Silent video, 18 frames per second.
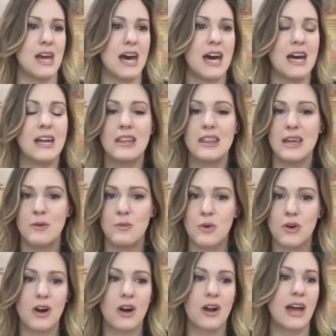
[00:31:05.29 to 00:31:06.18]
how do they
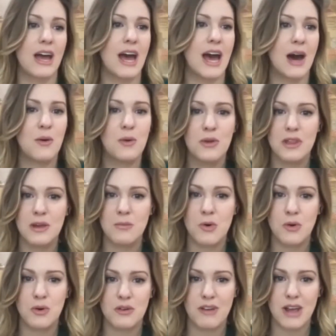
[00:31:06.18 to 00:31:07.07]
work, how are they
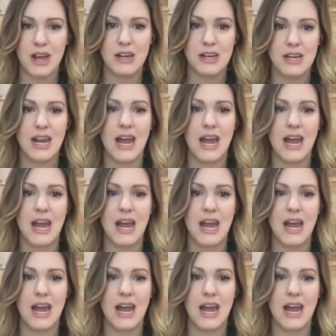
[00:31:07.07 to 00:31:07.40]
motivated,